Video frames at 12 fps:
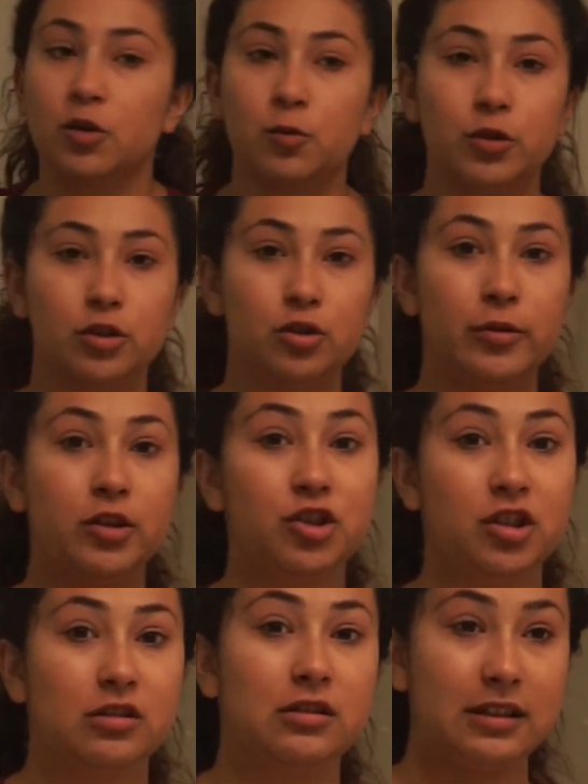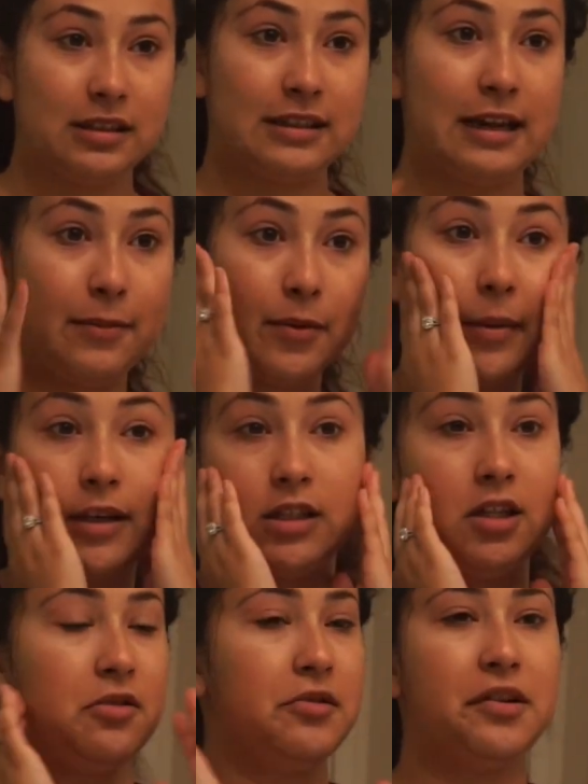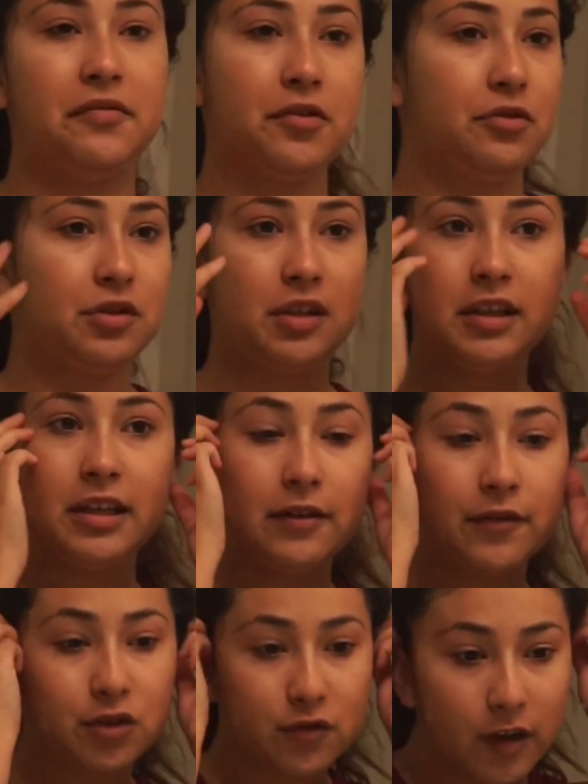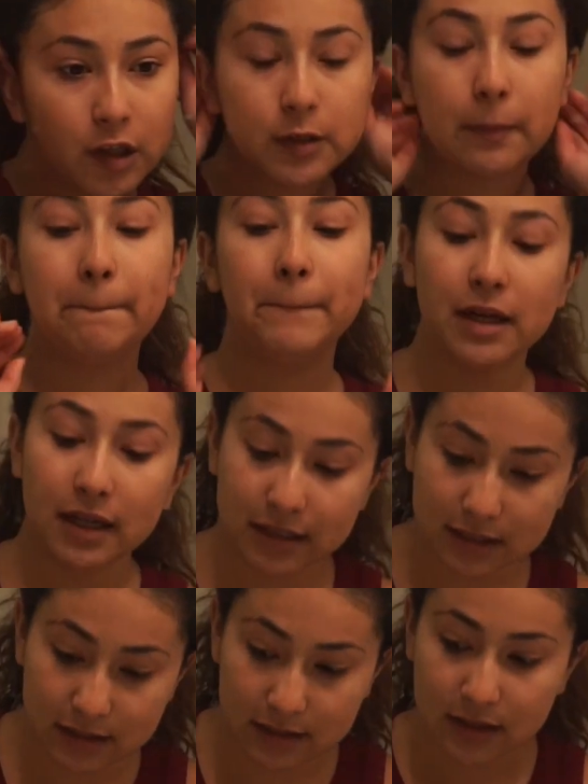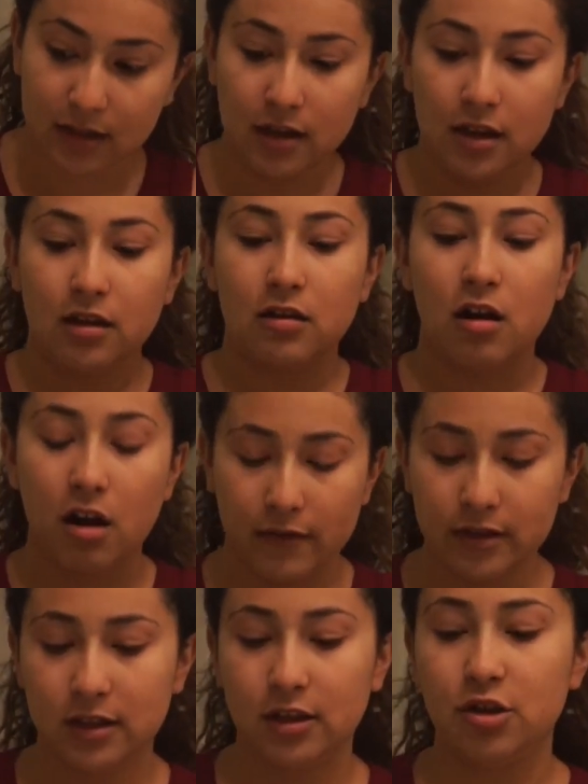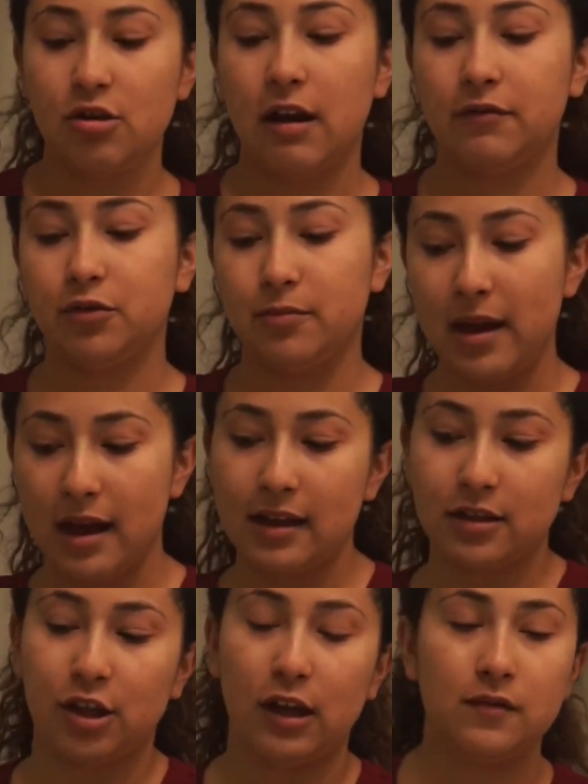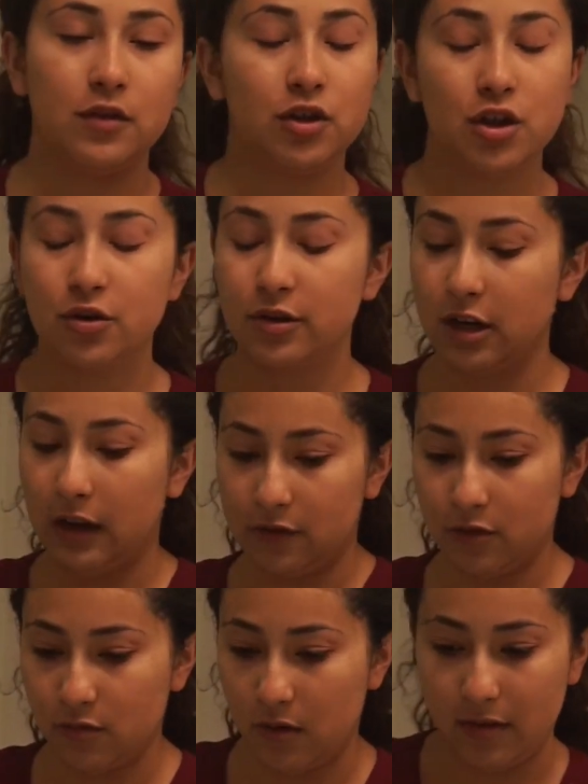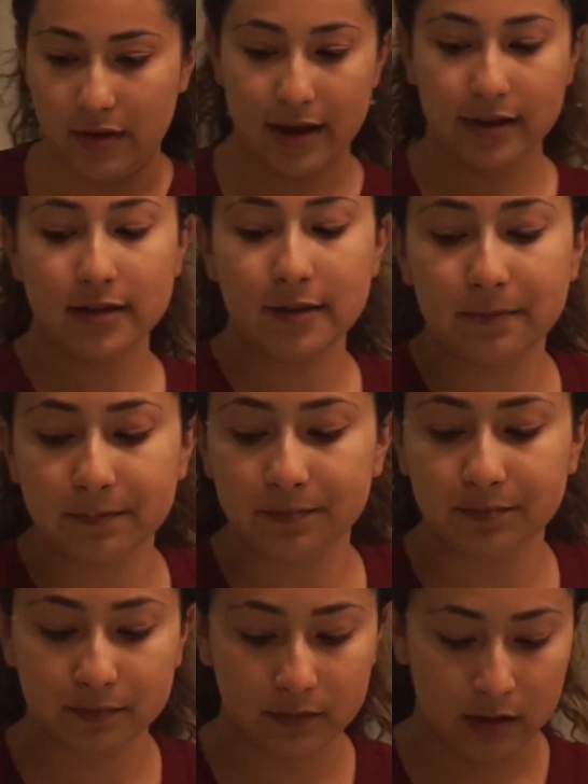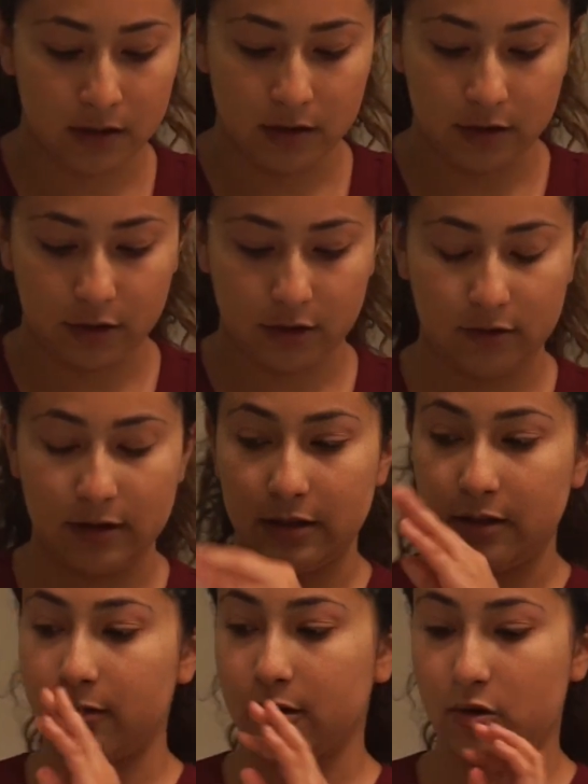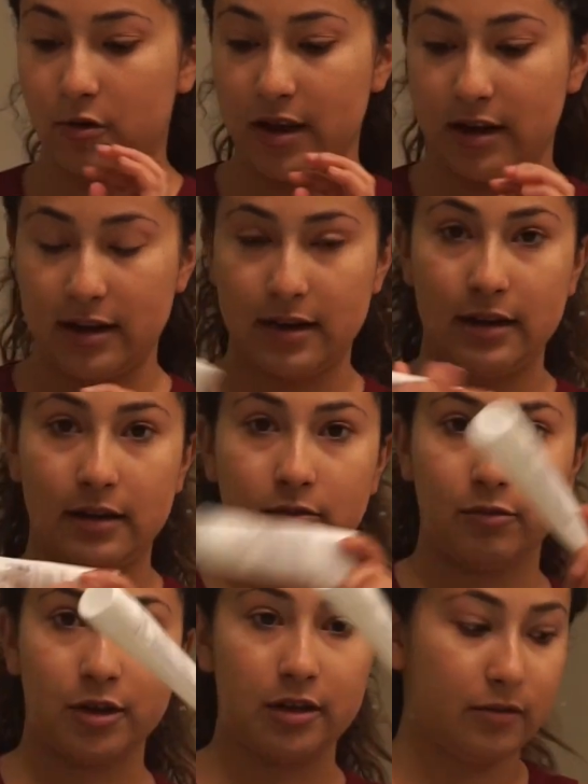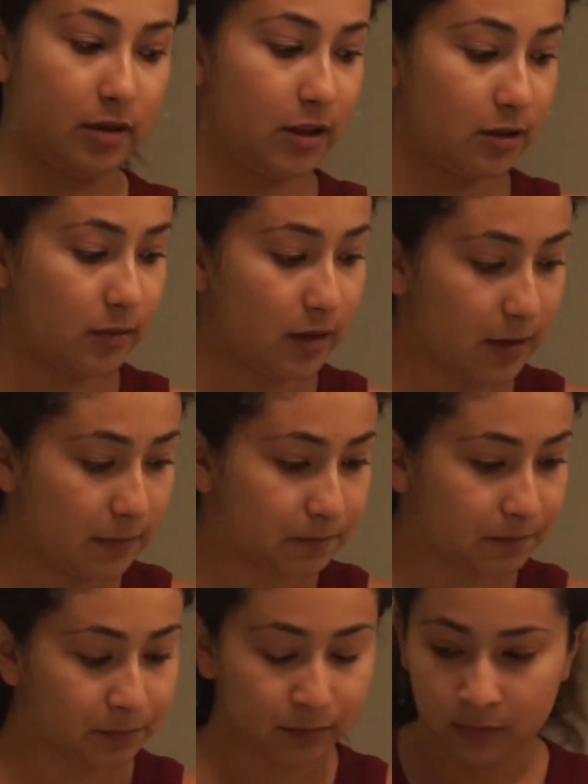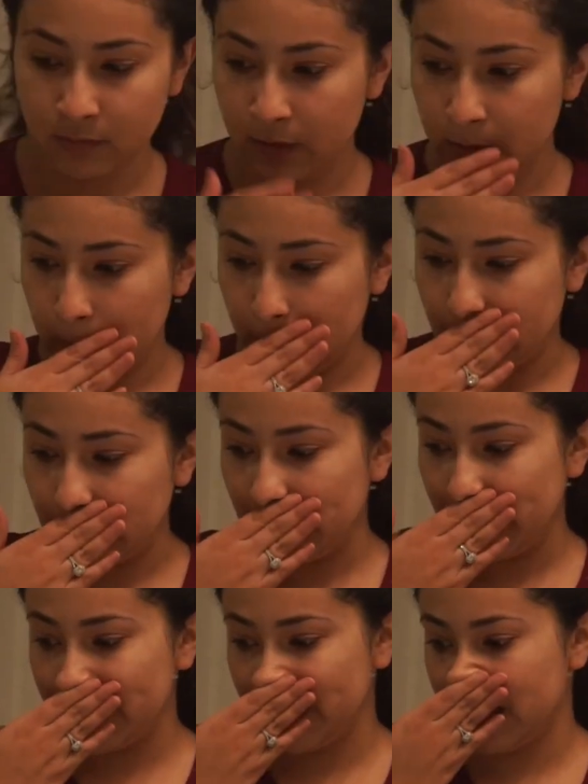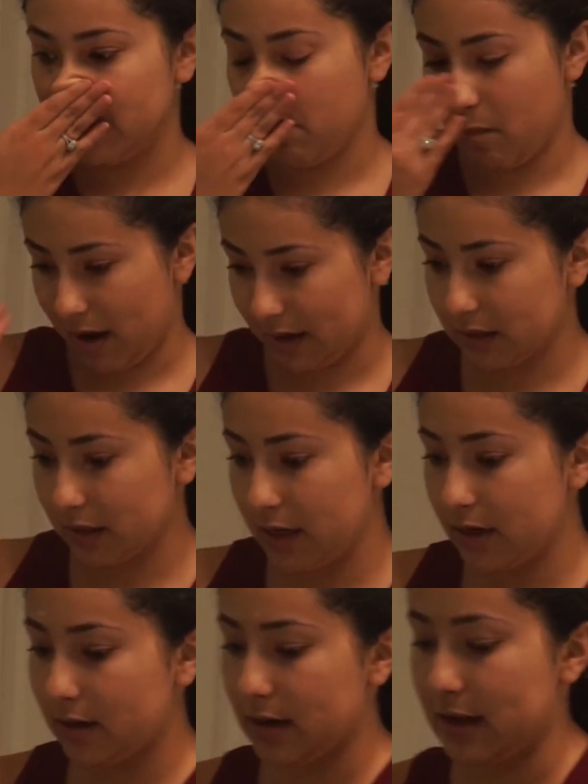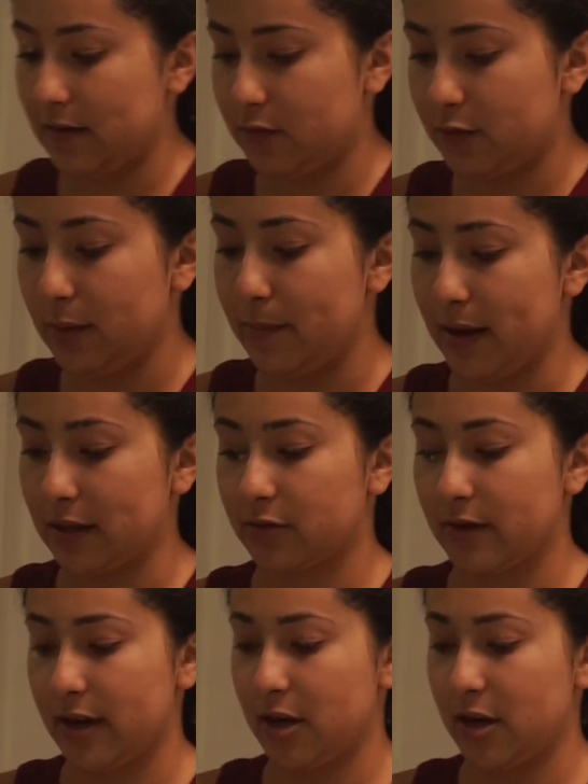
With doing just this step, my skin already feels clean, it feels fresh, but obviously you have to mask, you have to tone, you have to do all that. So now that we're done with this one. So next is masking. I have three masks right